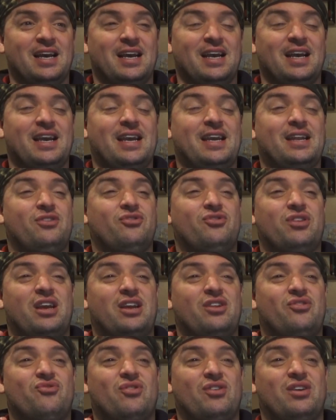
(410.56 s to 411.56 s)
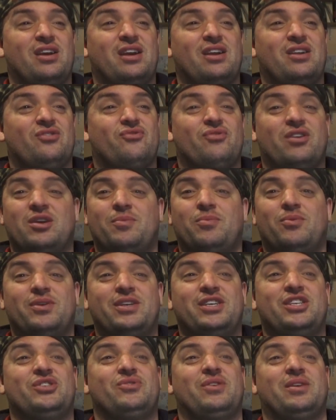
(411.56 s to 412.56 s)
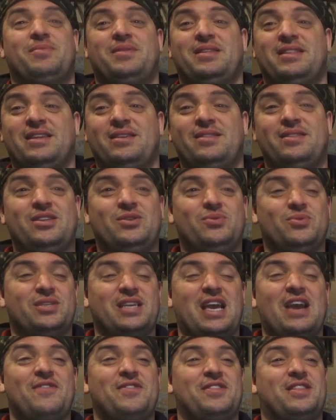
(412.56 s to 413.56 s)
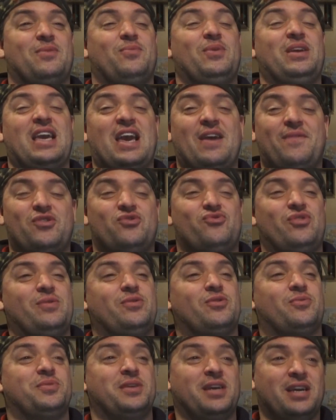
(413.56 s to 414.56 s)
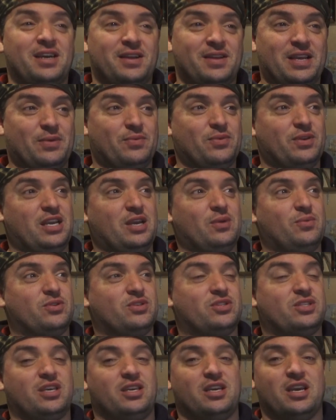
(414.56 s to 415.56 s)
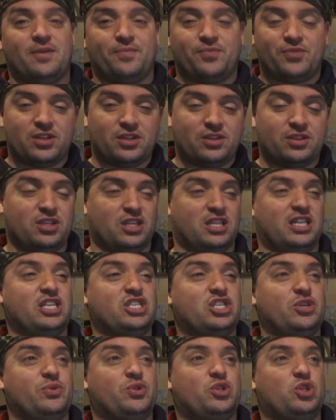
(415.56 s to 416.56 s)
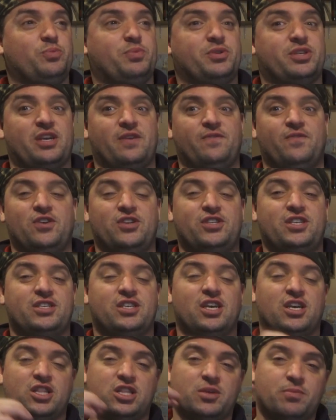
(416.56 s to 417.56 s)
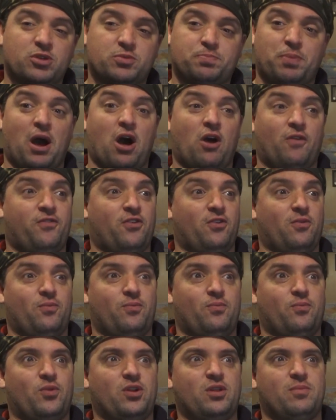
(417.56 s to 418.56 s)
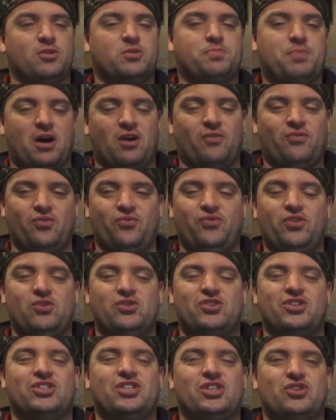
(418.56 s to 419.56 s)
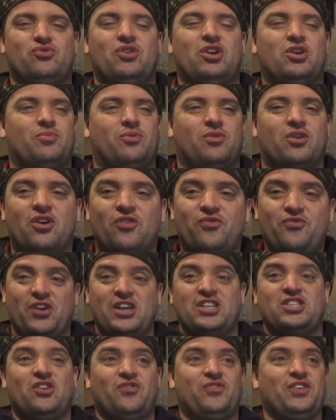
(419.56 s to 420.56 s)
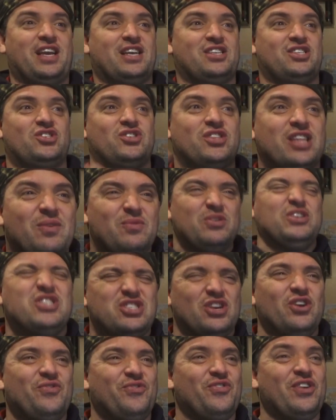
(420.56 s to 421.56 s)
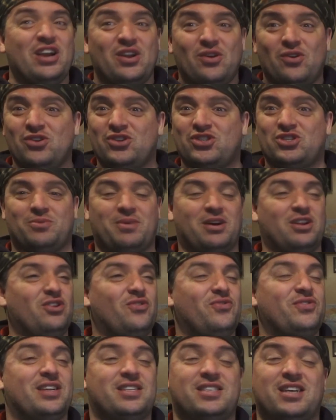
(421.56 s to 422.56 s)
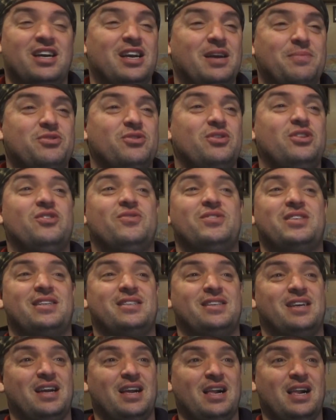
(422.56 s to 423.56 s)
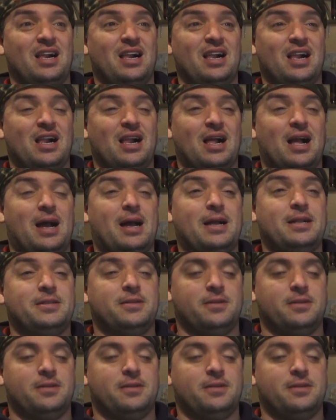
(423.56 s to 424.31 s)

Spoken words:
in Dragon Ball history. I mean, this was everything that we ever dreamed of. It was like the legendary Super Saiyan versus one of the most powerful fusions in Dragon Ball face off against each other. That was so freaking awesome. I loved it. I absolutely loved it. And